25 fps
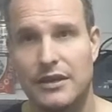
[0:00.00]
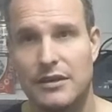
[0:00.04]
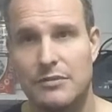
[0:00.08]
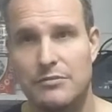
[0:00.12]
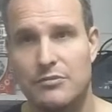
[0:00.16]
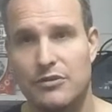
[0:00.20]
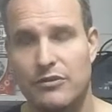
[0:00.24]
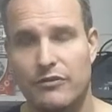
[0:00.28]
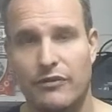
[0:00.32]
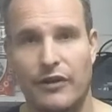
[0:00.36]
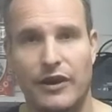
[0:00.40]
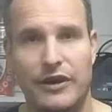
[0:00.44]

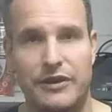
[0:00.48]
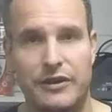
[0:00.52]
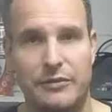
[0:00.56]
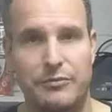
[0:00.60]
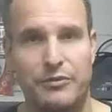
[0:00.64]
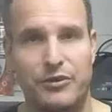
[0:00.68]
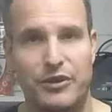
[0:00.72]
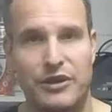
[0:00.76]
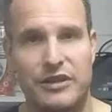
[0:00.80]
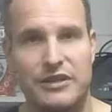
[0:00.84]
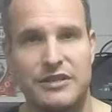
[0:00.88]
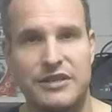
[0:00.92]
provide a
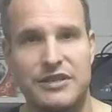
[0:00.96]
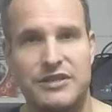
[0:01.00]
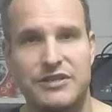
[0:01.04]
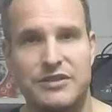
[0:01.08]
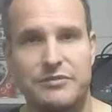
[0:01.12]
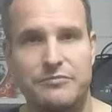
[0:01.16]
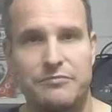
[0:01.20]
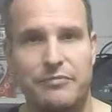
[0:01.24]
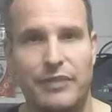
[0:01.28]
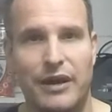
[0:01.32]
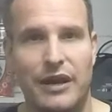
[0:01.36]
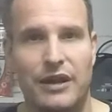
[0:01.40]
pretty
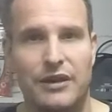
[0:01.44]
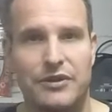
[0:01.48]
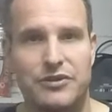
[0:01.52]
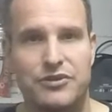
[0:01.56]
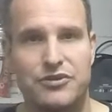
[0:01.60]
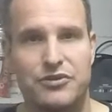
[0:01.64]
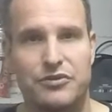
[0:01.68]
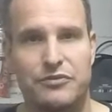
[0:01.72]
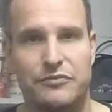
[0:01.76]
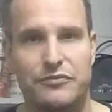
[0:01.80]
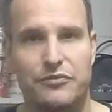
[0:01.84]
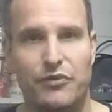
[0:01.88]
decent
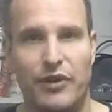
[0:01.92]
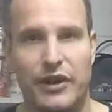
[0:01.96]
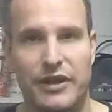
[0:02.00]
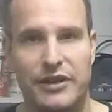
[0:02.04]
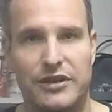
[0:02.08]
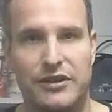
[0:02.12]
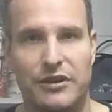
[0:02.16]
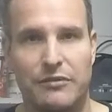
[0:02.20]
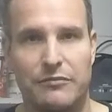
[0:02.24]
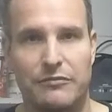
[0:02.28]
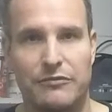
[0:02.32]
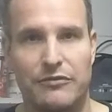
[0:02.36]
balance of
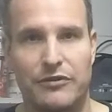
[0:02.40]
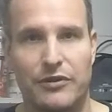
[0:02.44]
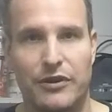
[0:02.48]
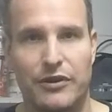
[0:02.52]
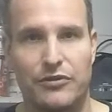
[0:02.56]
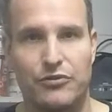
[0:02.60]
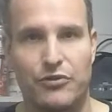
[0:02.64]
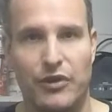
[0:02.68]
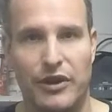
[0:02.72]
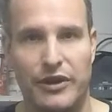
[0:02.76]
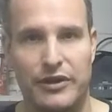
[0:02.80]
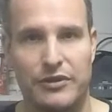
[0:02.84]
ride comfort
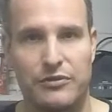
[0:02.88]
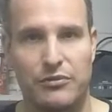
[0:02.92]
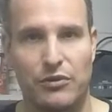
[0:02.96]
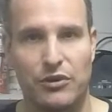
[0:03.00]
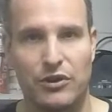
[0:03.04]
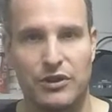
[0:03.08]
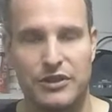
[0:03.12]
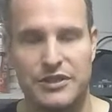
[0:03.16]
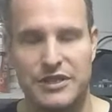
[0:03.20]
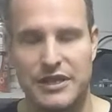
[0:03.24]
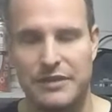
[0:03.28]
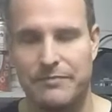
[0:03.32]
and ride
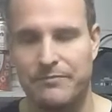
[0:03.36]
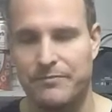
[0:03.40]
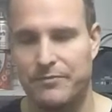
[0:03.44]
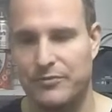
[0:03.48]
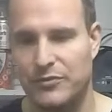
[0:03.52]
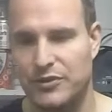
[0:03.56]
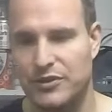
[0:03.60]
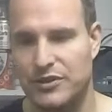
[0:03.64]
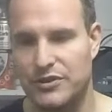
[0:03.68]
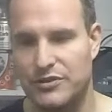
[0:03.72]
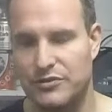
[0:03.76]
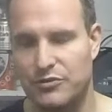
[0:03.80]
quality,
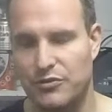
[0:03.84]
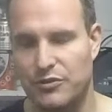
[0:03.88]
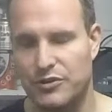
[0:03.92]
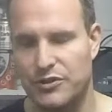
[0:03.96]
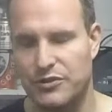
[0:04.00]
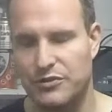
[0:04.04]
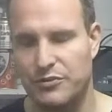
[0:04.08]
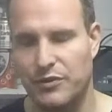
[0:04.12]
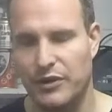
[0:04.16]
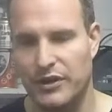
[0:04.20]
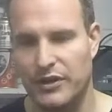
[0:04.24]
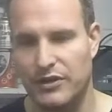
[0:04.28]
which is
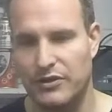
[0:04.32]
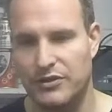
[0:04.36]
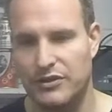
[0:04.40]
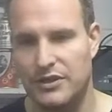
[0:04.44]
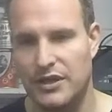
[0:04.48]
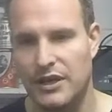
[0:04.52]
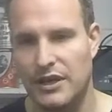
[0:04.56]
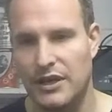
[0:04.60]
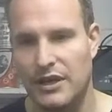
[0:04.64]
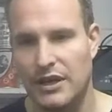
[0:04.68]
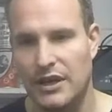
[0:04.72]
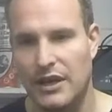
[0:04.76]
quite good.
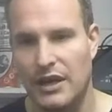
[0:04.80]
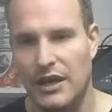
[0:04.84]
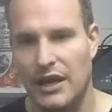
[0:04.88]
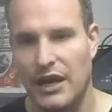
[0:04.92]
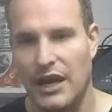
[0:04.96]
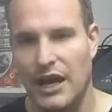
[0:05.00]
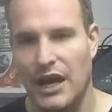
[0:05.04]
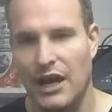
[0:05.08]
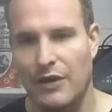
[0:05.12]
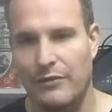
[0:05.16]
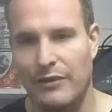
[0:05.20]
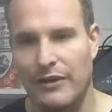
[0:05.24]

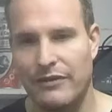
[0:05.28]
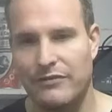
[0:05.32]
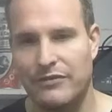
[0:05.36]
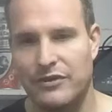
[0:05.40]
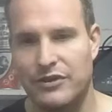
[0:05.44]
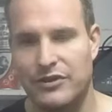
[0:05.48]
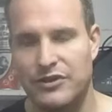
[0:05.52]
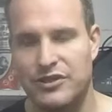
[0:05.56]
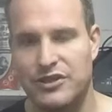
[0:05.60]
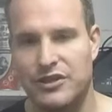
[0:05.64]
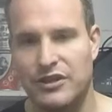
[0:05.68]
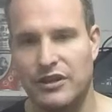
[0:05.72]
However,
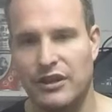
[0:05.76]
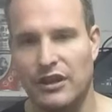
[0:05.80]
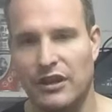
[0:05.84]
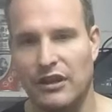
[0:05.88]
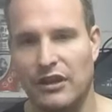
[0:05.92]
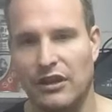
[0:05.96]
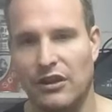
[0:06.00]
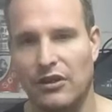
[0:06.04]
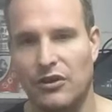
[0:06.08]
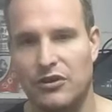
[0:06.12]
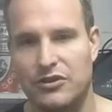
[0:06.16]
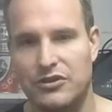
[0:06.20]
there's still
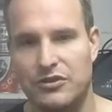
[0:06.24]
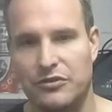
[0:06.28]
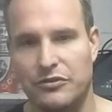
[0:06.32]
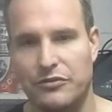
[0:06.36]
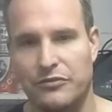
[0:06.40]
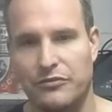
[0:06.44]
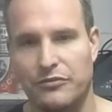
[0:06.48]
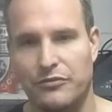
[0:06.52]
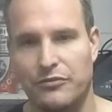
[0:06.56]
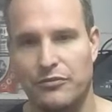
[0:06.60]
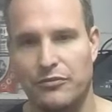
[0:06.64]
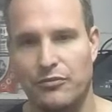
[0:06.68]
a lot
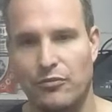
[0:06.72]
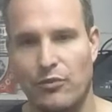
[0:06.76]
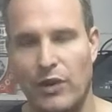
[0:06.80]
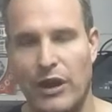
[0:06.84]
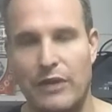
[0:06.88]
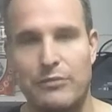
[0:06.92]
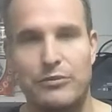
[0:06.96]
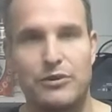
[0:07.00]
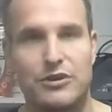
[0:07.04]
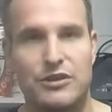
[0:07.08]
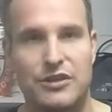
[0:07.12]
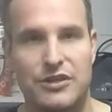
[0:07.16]
of
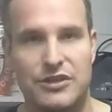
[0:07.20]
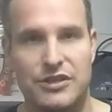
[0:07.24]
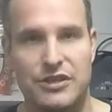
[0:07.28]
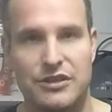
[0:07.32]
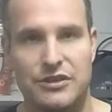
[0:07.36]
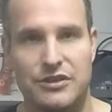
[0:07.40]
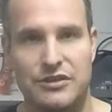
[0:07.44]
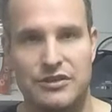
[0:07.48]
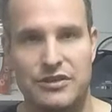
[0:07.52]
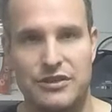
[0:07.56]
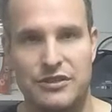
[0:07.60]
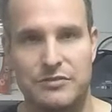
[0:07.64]
waywardness
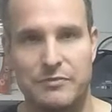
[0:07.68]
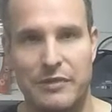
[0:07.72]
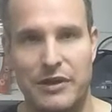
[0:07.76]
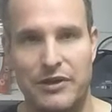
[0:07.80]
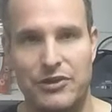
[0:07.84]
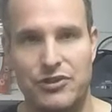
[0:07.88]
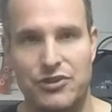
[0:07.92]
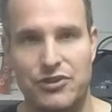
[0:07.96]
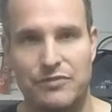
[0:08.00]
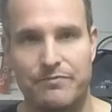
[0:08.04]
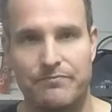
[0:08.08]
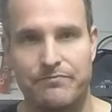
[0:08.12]
in the
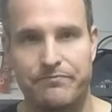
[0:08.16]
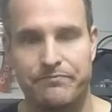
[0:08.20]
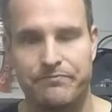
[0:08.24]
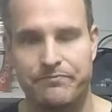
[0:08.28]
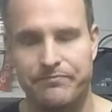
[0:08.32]
suspension.